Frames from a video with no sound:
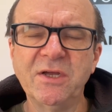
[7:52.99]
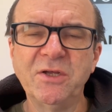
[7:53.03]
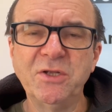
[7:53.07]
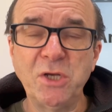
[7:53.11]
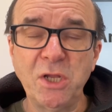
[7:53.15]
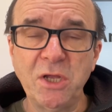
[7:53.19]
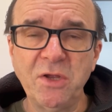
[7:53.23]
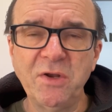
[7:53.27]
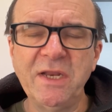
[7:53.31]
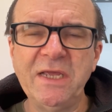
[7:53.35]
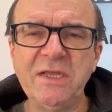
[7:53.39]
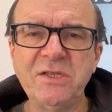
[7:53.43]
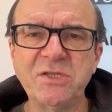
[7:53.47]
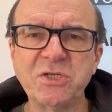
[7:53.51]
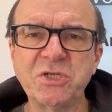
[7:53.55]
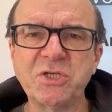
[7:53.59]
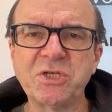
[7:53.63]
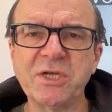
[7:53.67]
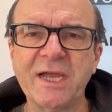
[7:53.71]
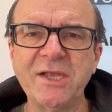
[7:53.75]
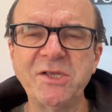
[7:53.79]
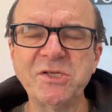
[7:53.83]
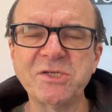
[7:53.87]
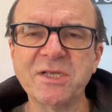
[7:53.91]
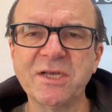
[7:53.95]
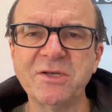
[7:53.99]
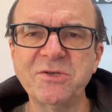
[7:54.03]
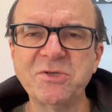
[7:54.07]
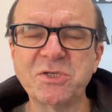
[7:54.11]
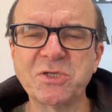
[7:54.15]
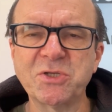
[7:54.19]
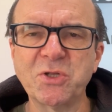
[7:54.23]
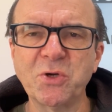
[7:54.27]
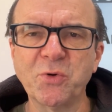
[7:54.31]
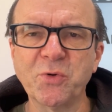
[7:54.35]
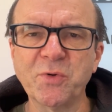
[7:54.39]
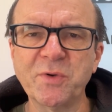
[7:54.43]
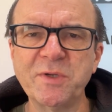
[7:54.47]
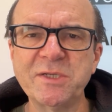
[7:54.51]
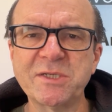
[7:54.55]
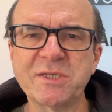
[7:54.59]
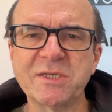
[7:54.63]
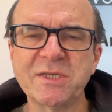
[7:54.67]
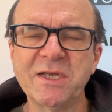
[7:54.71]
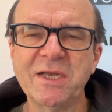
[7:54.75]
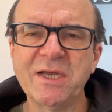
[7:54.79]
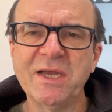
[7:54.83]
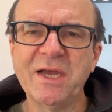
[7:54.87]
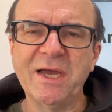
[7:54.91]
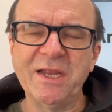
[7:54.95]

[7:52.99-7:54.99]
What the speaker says: Do you need to change those stories